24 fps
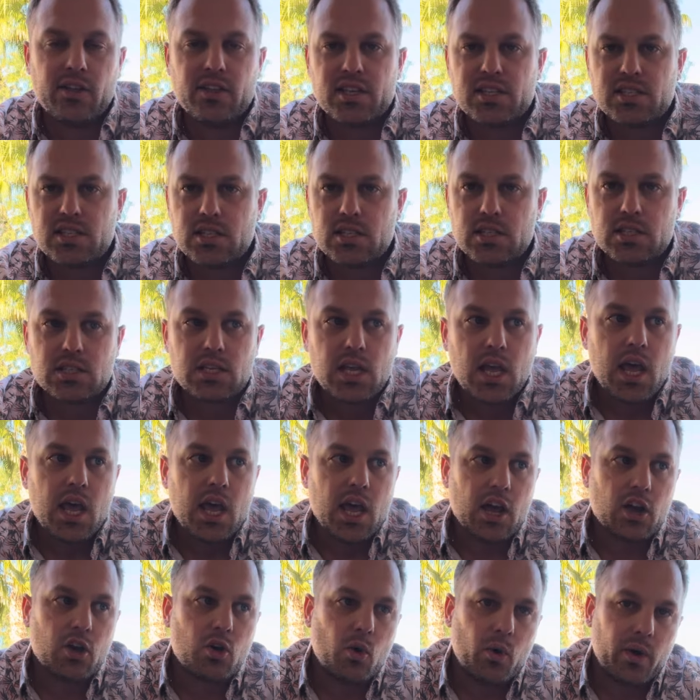this is
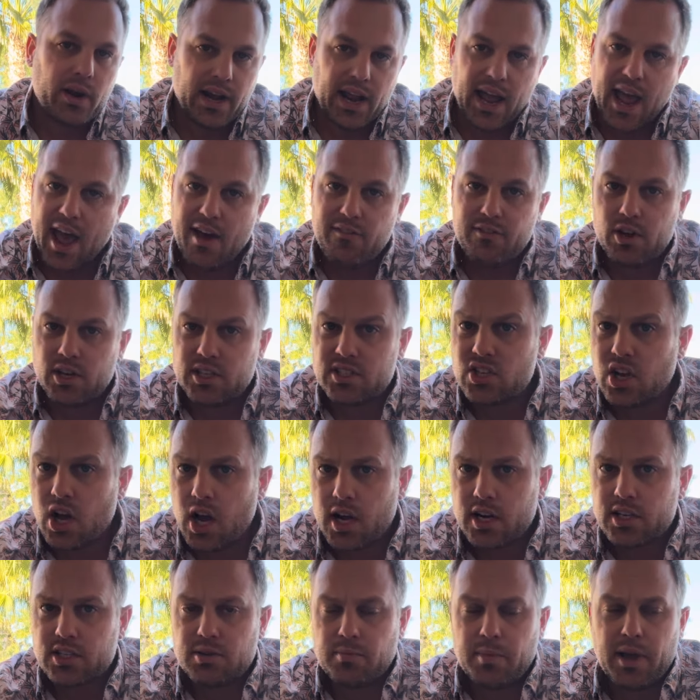a coin I haven't
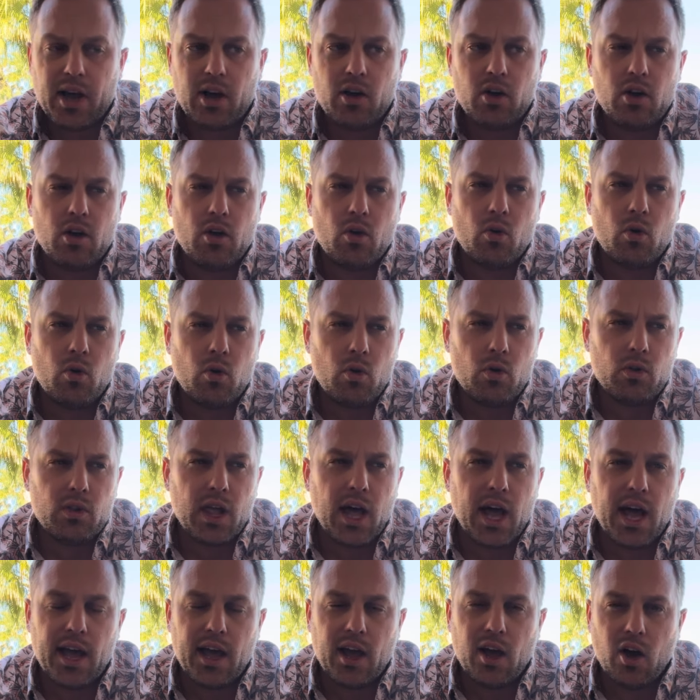talked about a whole
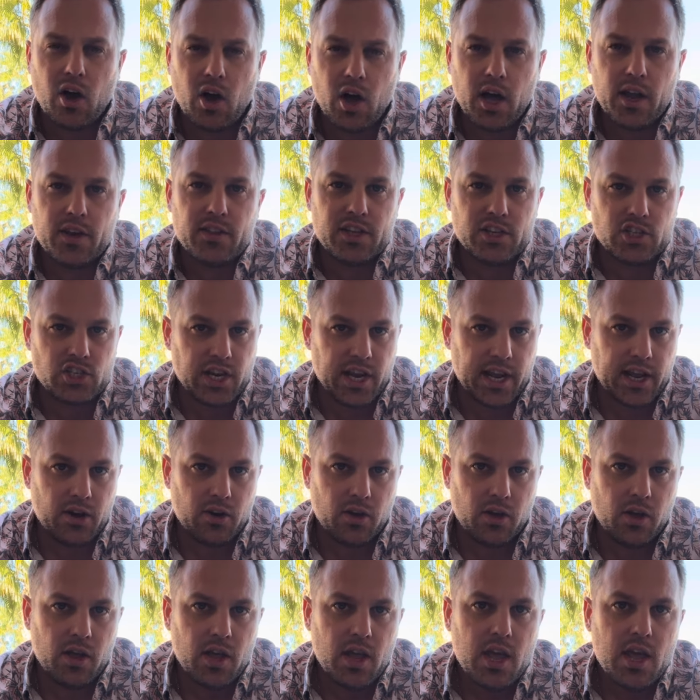lot on the
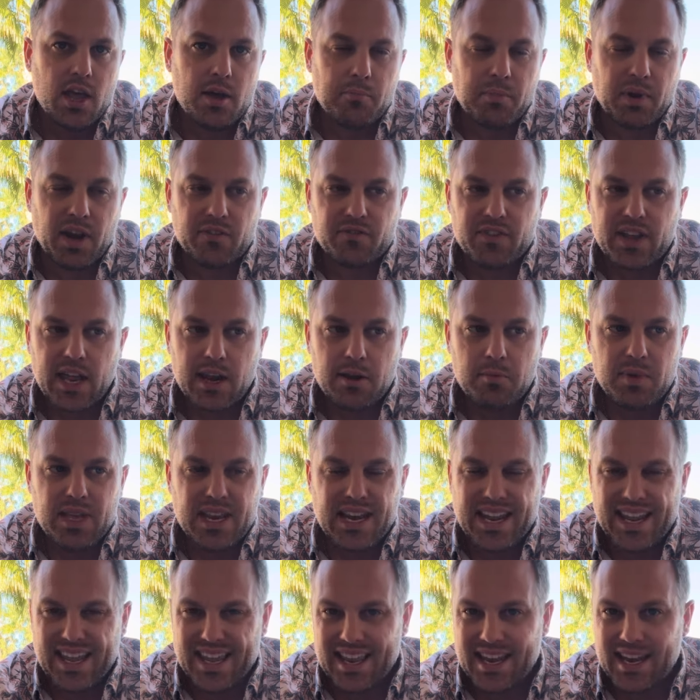channel, but I've kind of been
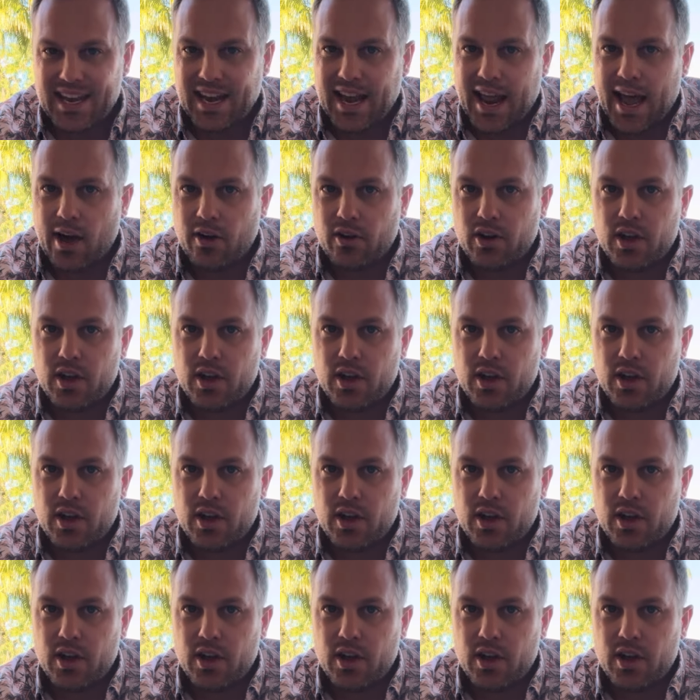in and out